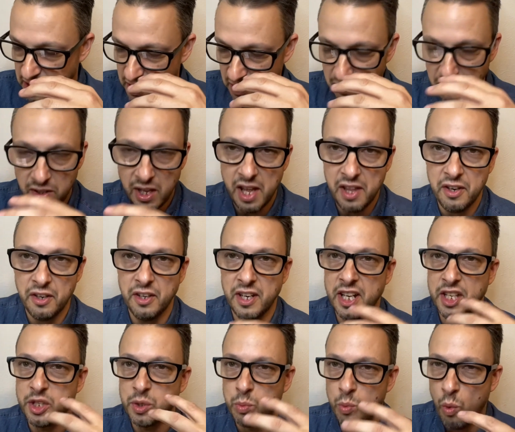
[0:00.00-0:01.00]
of leather.
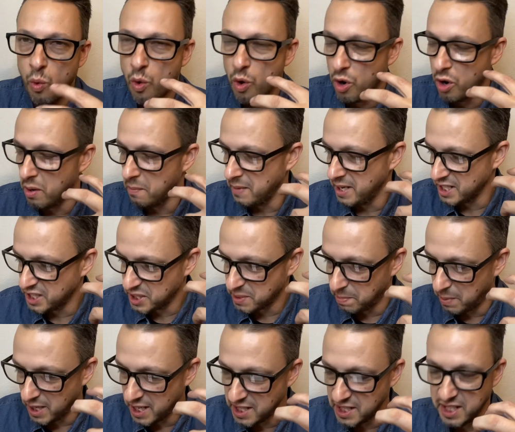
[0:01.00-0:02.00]
It's warm, it's
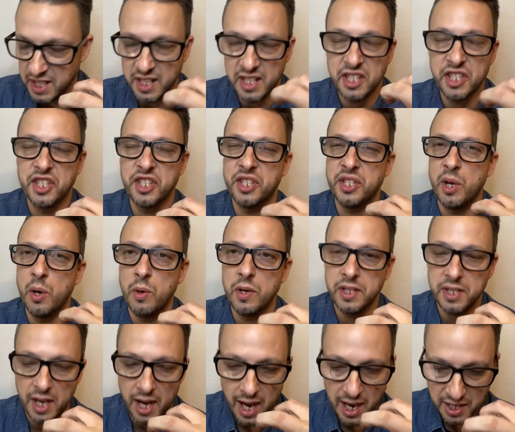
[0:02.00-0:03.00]
spicy, it's so
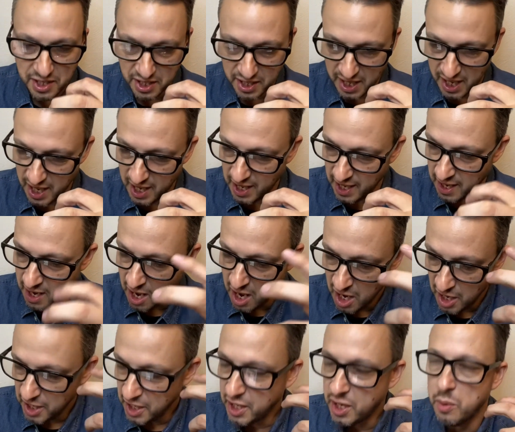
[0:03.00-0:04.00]
intoxicating.
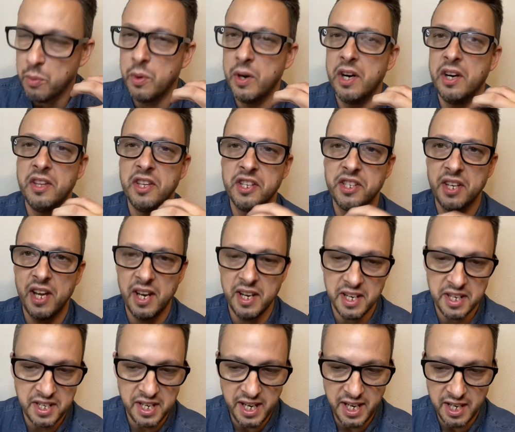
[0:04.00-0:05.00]
You can wear this on a
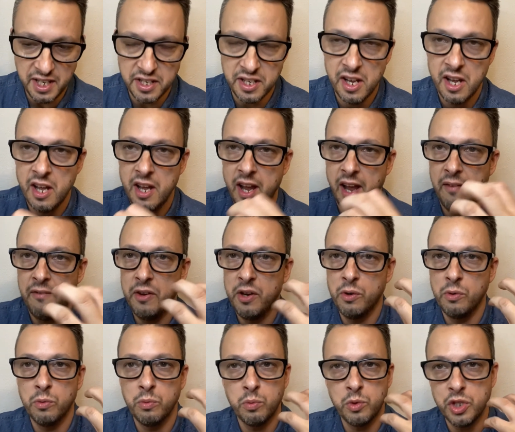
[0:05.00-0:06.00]
date. If
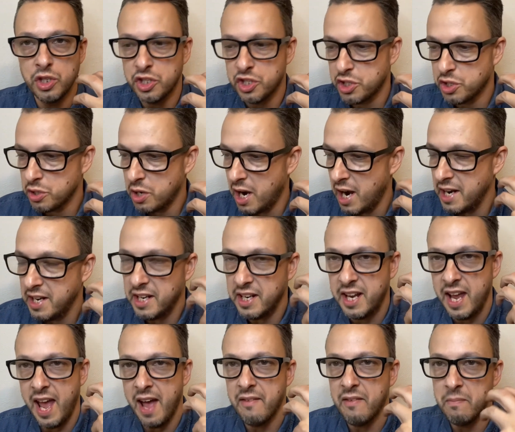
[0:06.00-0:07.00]
you're just trying
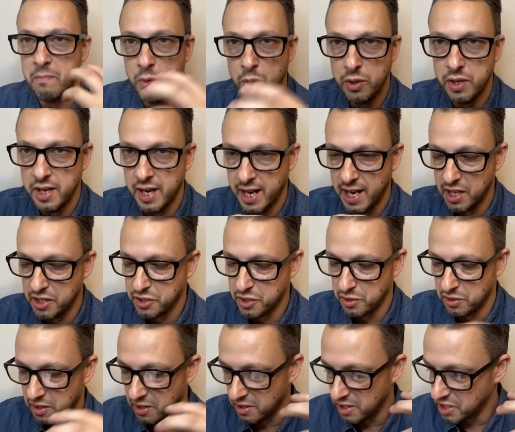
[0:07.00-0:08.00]
to have a mood
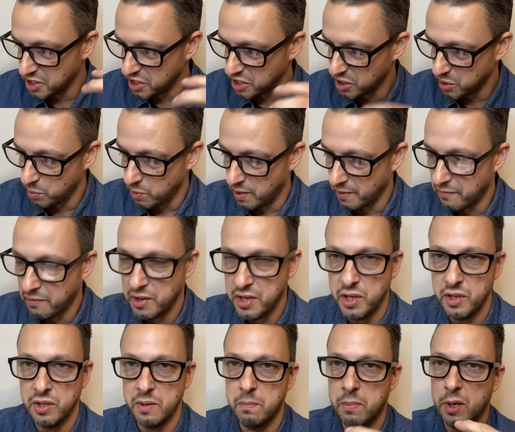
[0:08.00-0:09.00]
enhancer, then this is the one for
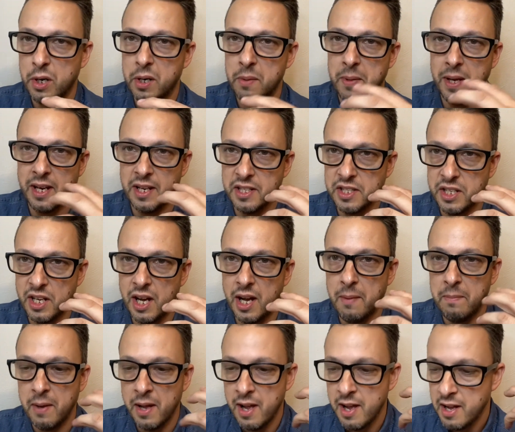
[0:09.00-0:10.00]
you. The bergamot up
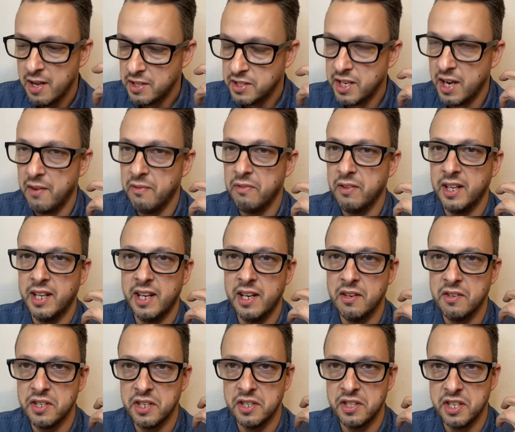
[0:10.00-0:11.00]
top definitely
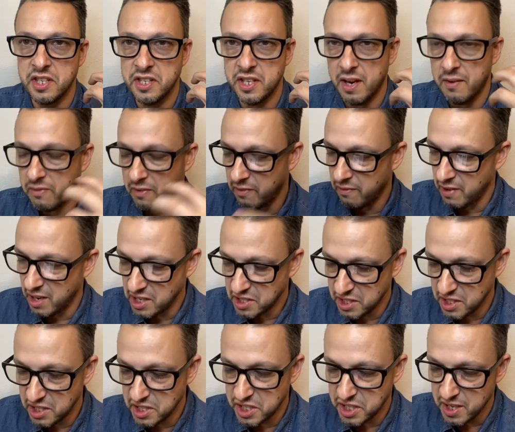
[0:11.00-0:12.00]
gives it this
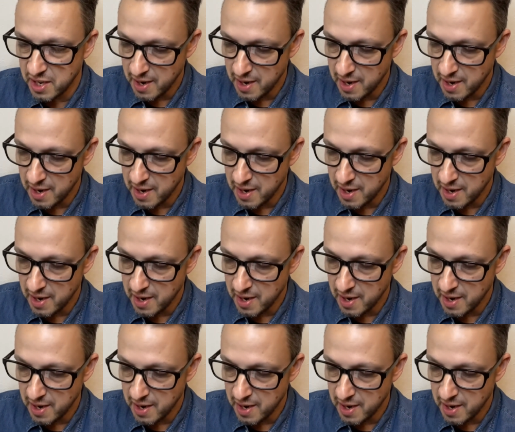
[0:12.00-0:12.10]
effervescence.